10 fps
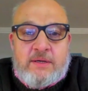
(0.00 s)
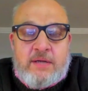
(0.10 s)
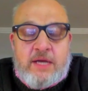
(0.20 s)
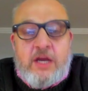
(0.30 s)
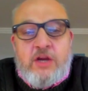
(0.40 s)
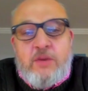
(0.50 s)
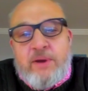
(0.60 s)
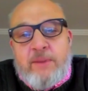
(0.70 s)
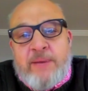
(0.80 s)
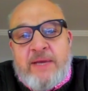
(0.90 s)
Like, can
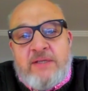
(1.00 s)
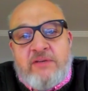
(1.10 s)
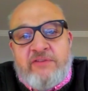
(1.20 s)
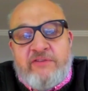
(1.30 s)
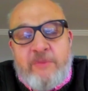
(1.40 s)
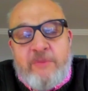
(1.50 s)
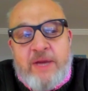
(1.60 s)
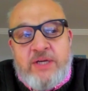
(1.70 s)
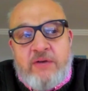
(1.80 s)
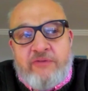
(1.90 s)
you put a piece of
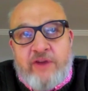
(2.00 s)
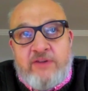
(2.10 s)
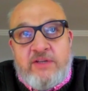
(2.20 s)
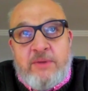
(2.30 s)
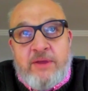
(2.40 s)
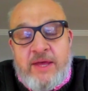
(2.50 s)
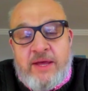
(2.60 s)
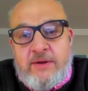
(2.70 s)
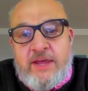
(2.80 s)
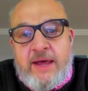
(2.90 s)
information in front of someone
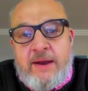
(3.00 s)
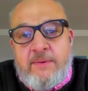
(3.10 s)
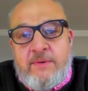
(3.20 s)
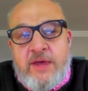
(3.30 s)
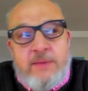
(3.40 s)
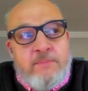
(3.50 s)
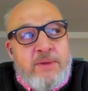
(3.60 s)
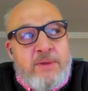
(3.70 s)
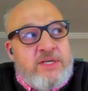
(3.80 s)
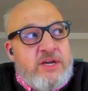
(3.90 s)
that
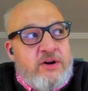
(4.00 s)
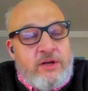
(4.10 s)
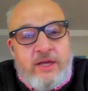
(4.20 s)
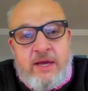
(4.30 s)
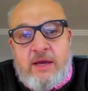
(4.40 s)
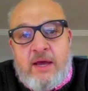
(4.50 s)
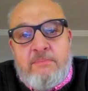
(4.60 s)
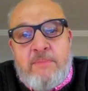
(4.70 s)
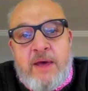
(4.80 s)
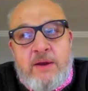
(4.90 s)
materially
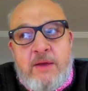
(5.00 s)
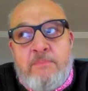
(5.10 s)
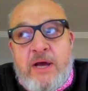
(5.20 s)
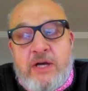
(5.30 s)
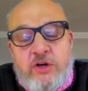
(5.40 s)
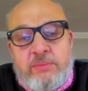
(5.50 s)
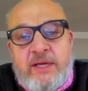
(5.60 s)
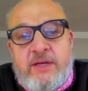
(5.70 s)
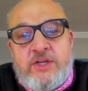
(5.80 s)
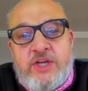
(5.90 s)
and
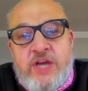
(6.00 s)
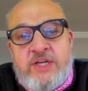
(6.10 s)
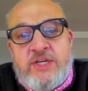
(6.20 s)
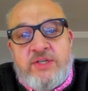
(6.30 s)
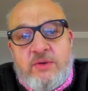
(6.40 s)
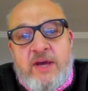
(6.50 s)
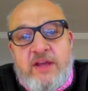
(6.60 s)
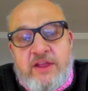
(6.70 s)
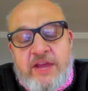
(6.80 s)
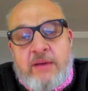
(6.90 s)
measurably changes the
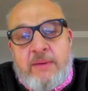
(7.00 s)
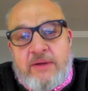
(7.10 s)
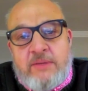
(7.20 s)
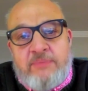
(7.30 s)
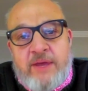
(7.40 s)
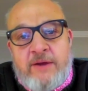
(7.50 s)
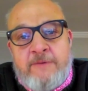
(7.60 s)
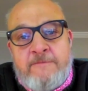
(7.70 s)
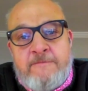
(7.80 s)
way they think about something?